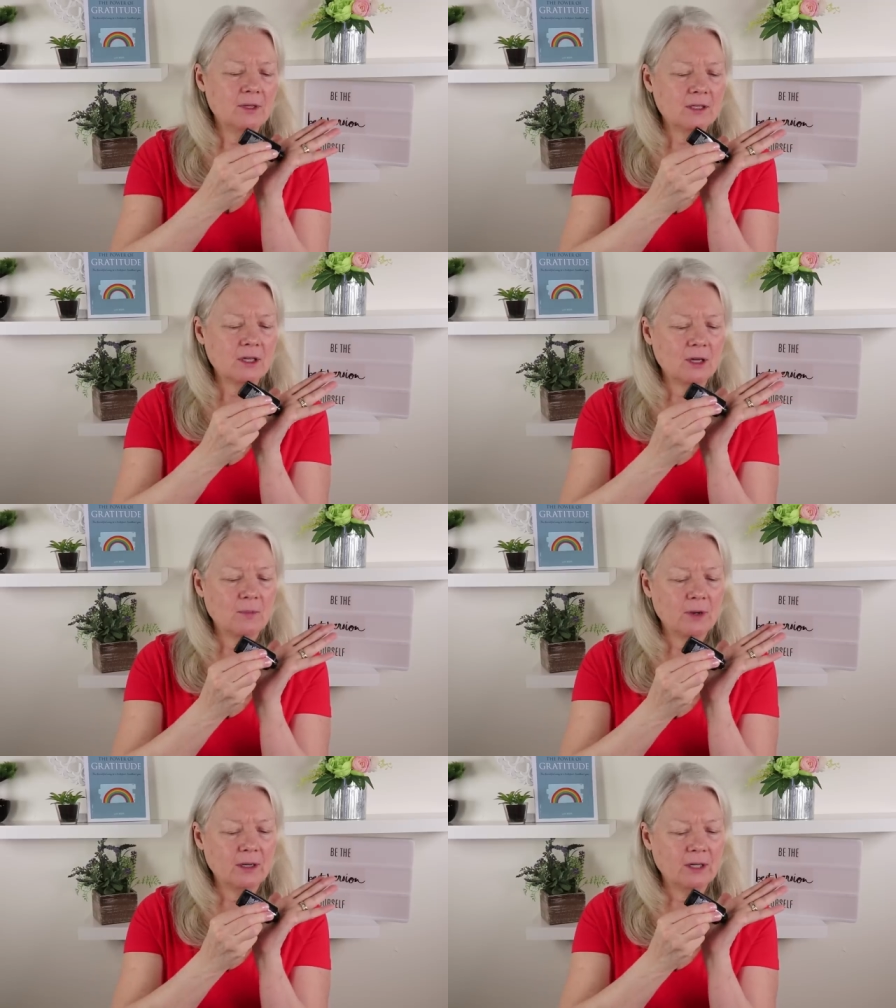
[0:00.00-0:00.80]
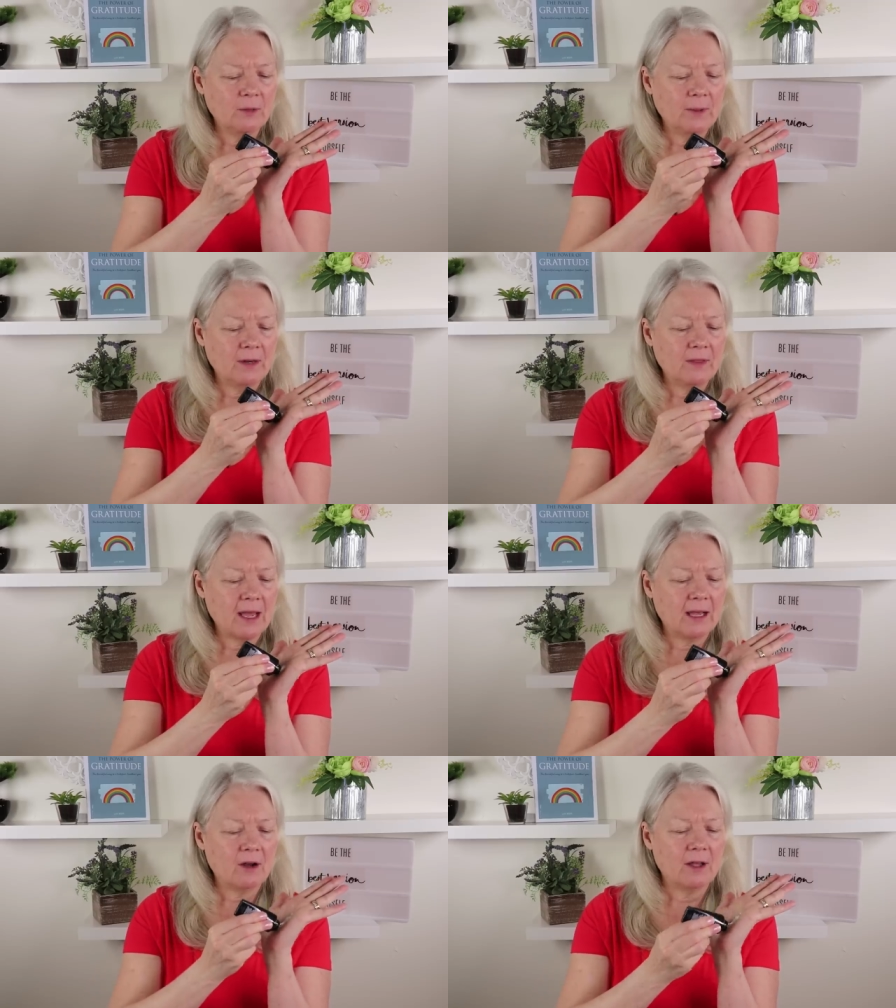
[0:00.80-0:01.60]
just going to put a little bit of
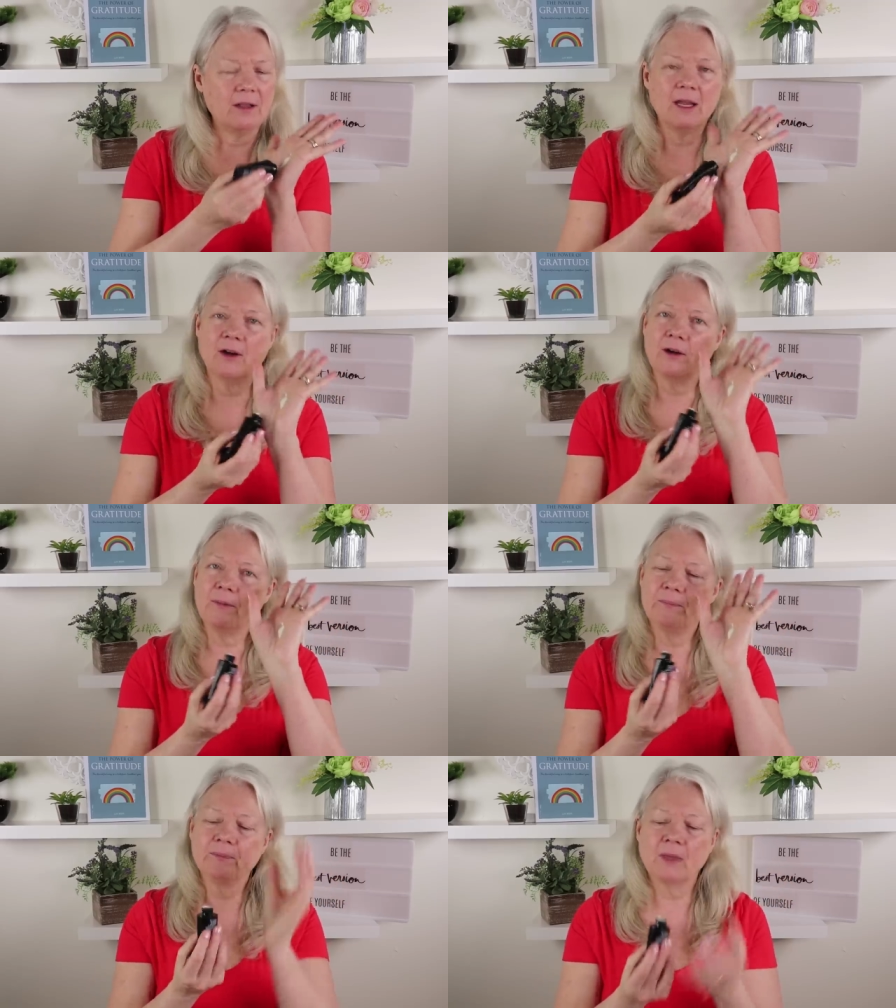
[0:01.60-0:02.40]
that on there.